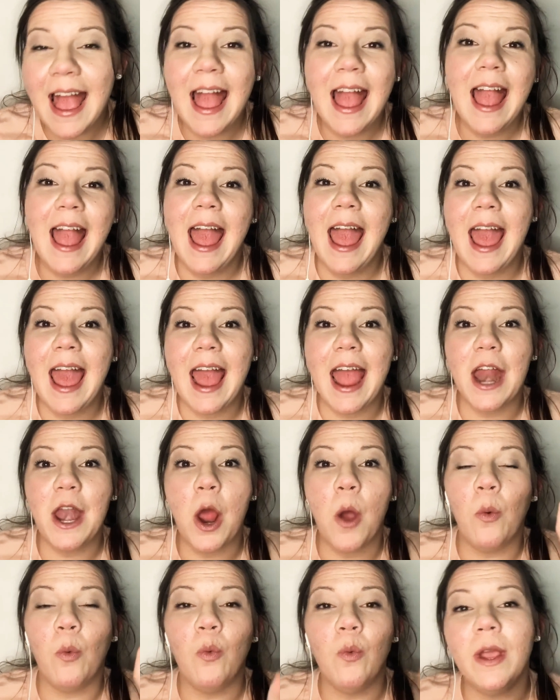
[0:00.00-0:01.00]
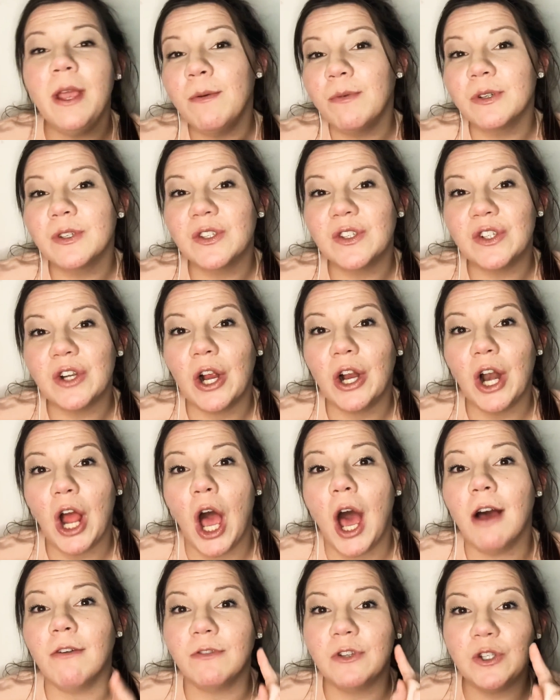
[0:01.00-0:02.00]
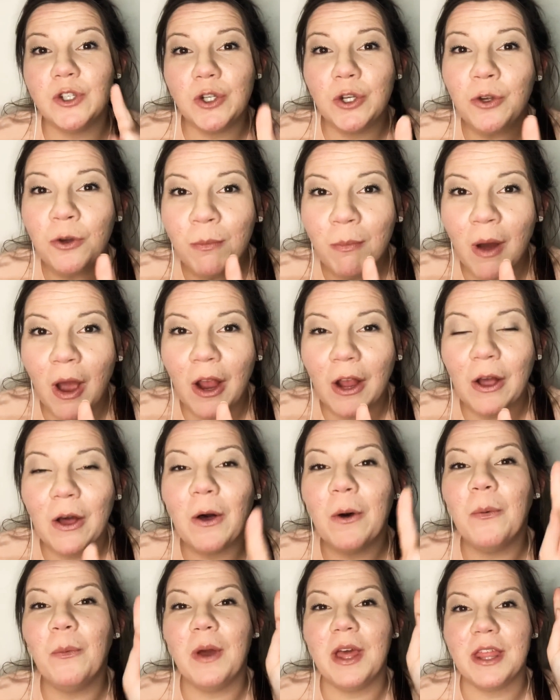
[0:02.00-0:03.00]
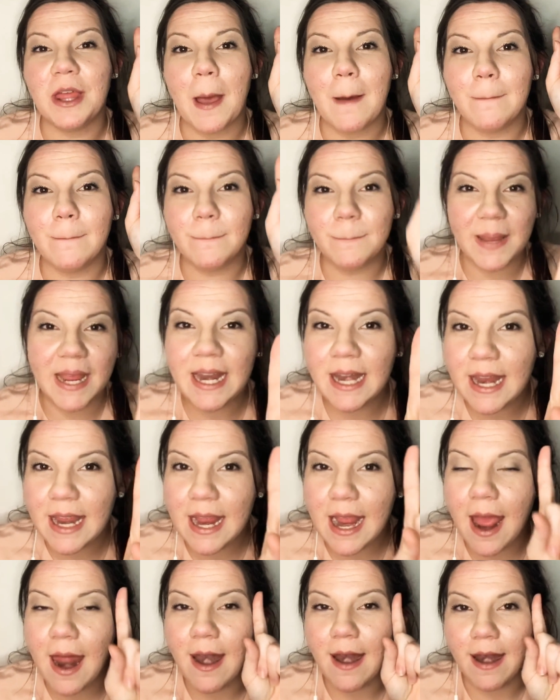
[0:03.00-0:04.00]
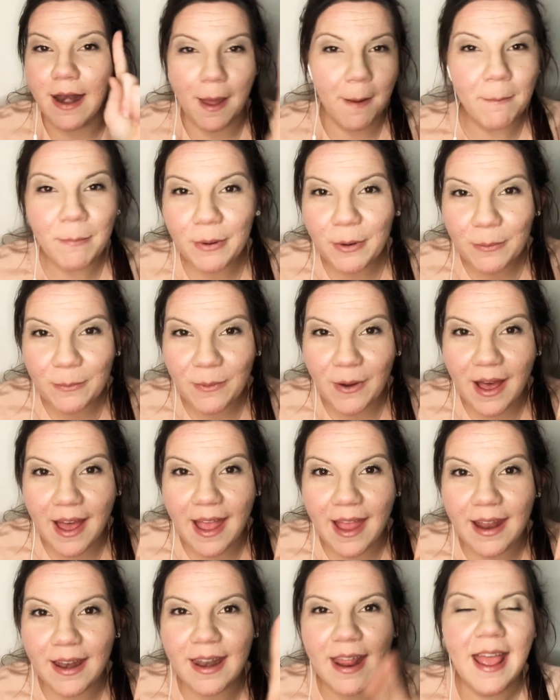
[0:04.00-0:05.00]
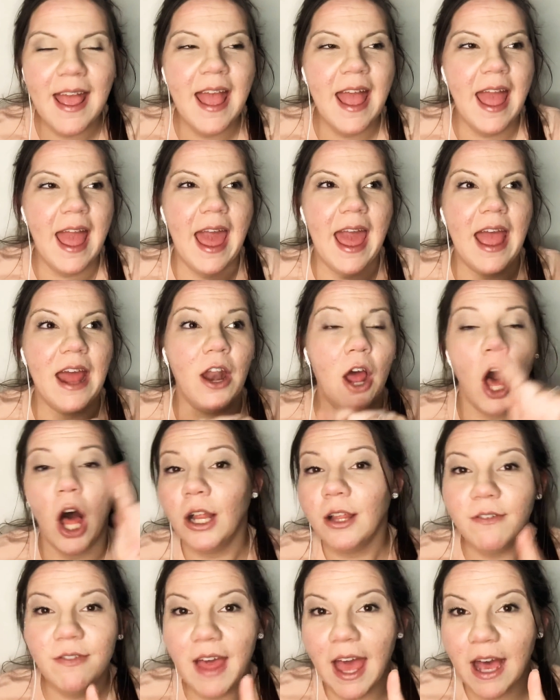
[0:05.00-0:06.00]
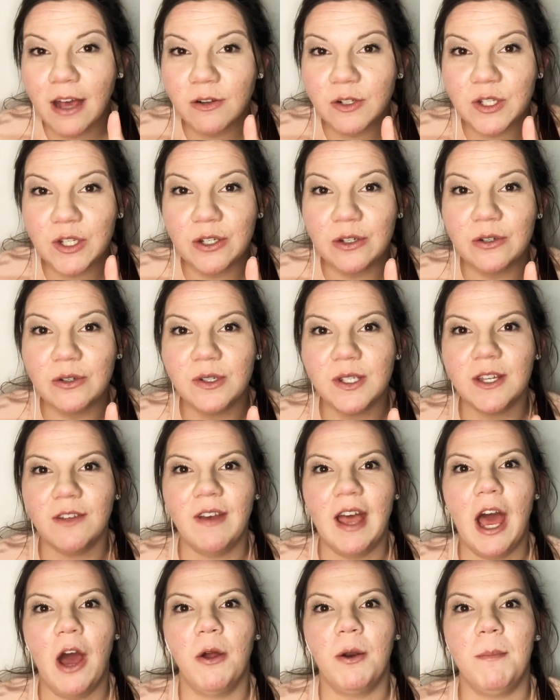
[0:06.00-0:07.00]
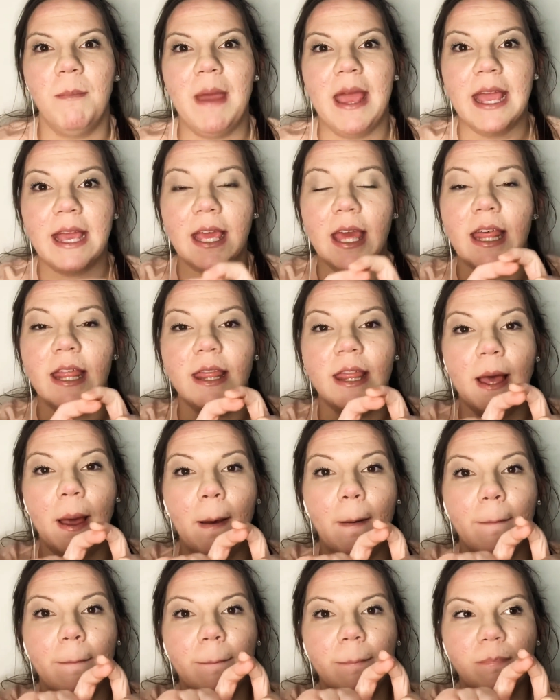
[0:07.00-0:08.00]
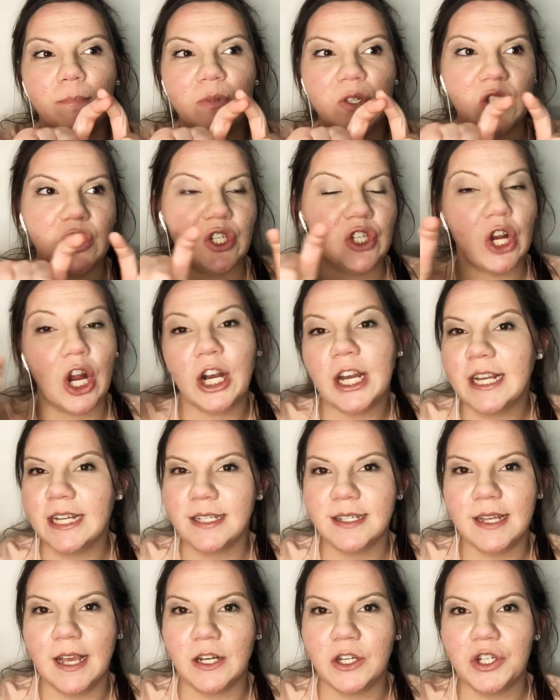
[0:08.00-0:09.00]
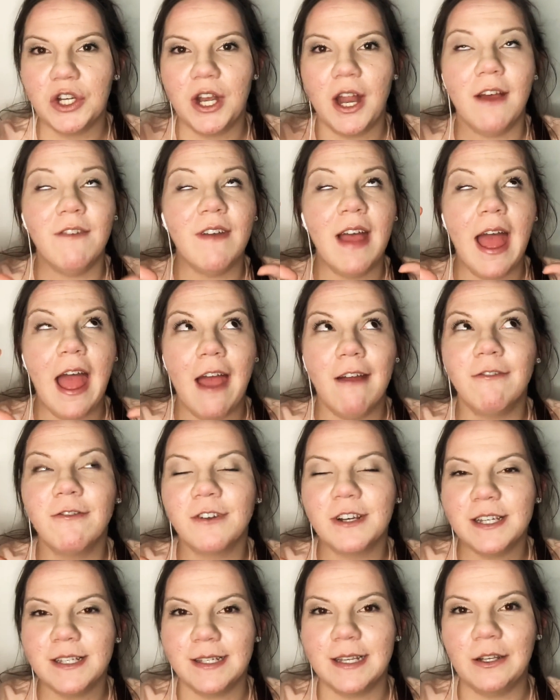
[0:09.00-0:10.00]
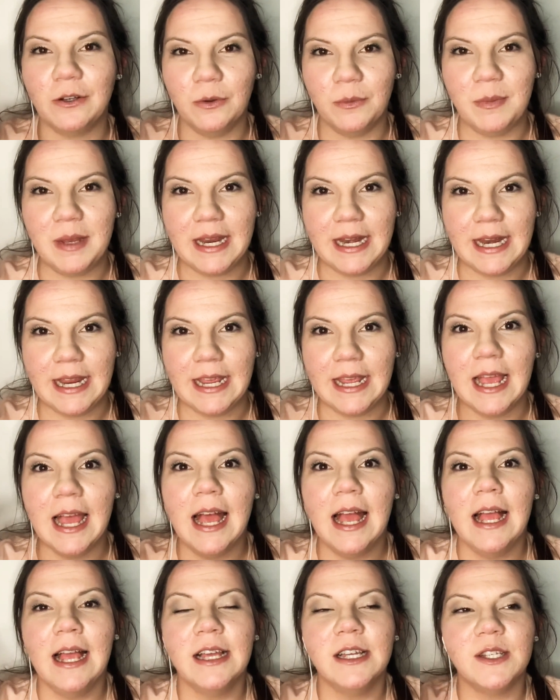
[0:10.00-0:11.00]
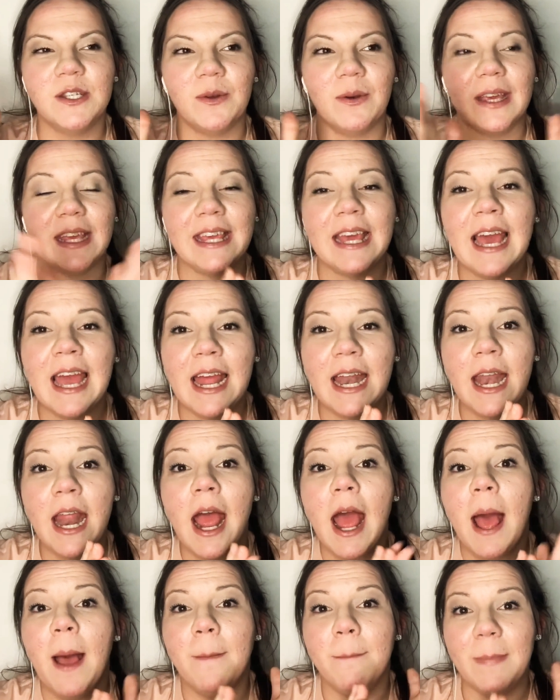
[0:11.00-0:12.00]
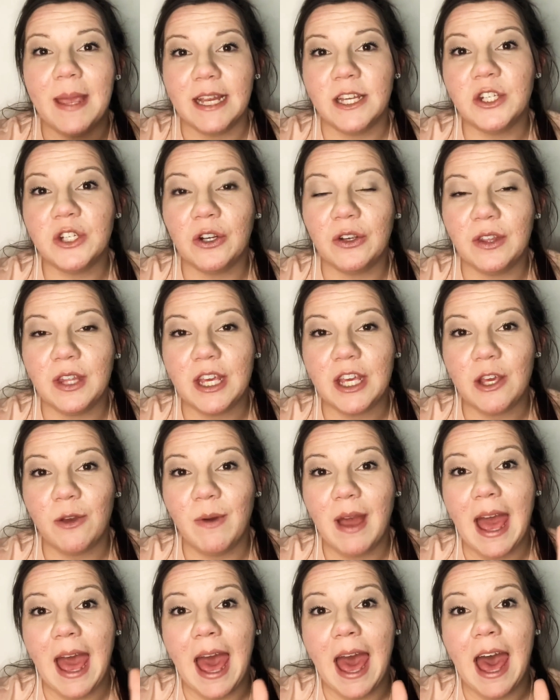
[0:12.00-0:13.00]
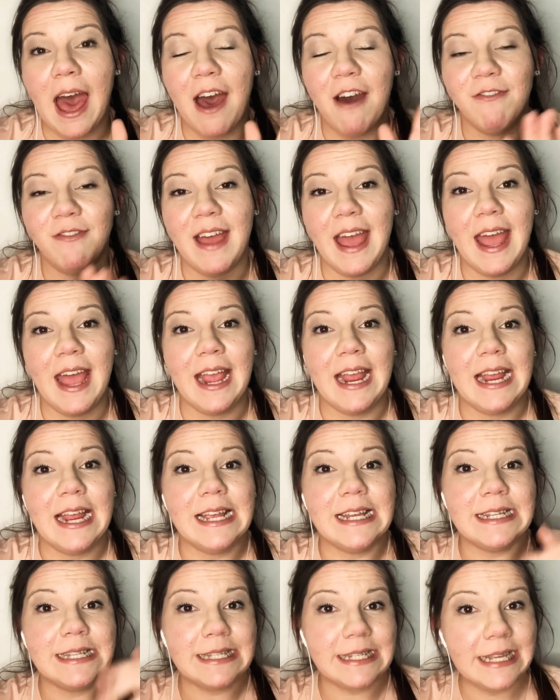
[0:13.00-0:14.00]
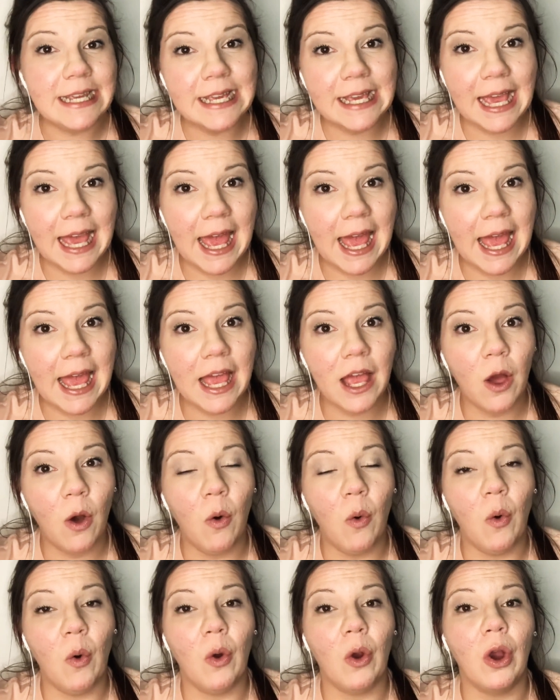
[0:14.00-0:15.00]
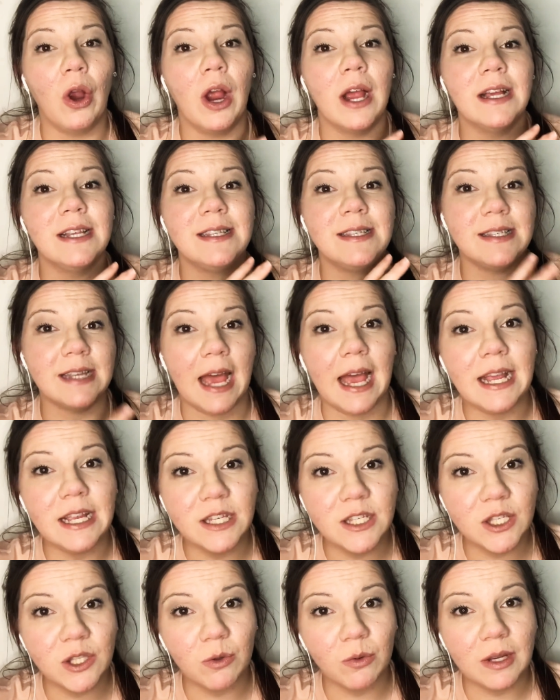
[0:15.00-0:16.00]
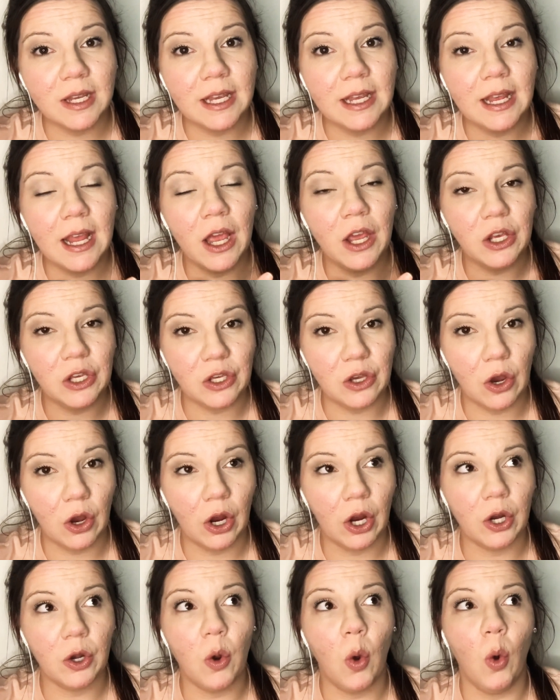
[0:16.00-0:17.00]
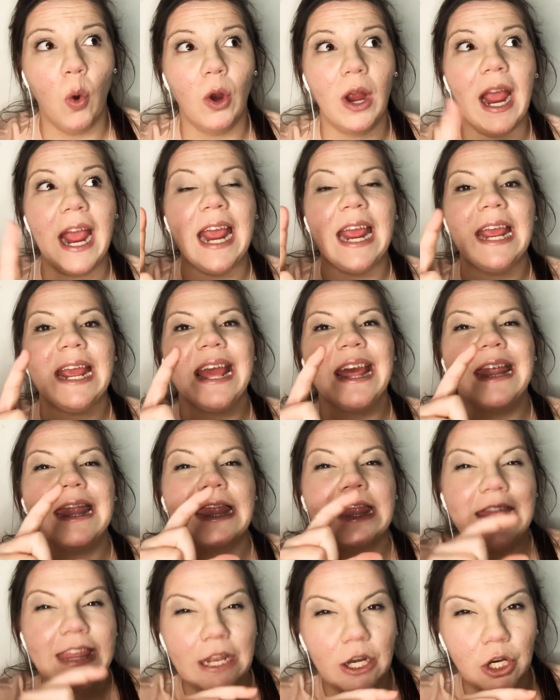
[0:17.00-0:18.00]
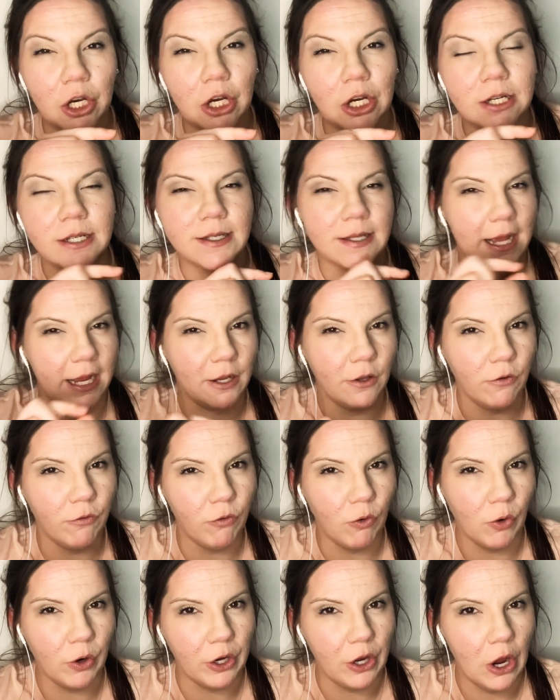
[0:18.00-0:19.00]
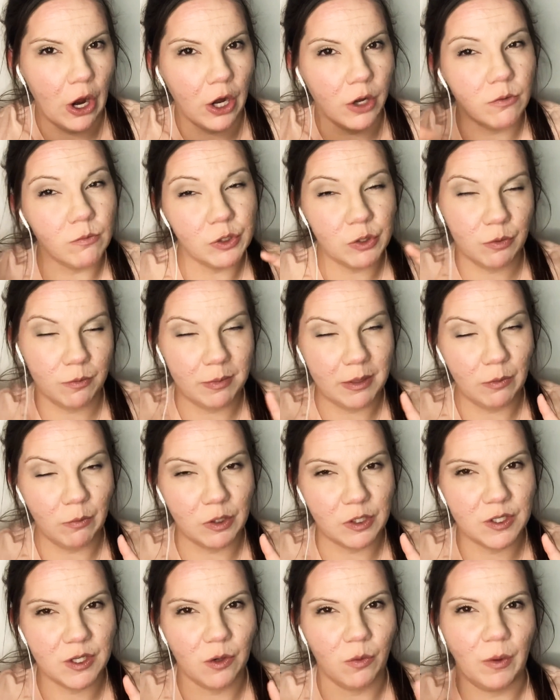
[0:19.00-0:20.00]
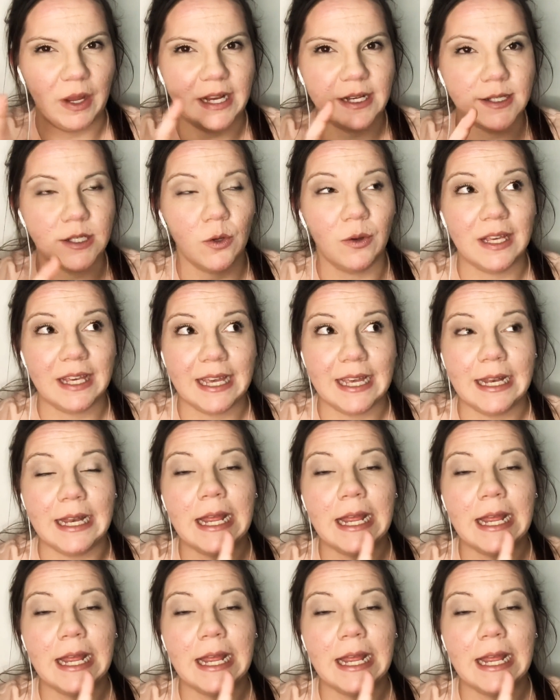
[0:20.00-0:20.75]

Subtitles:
And we will start off tomorrow with Beanie number 1 and all of the how-tos of how to make the starting section of every single beanie. So again, make sure that you have a DK or size 3 yarn or a thinner size 4 yarn, which would be worsted weight. So again,